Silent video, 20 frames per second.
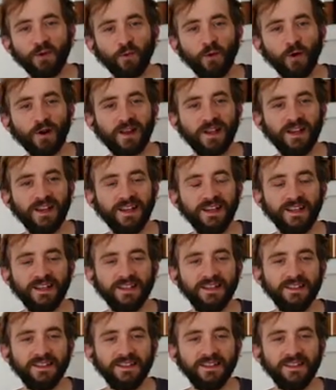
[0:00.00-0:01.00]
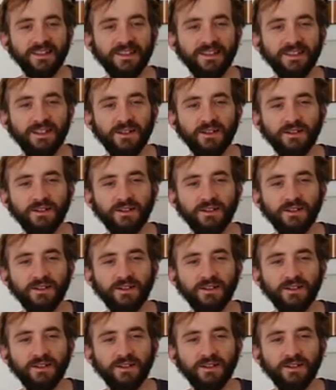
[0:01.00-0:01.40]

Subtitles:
it working and,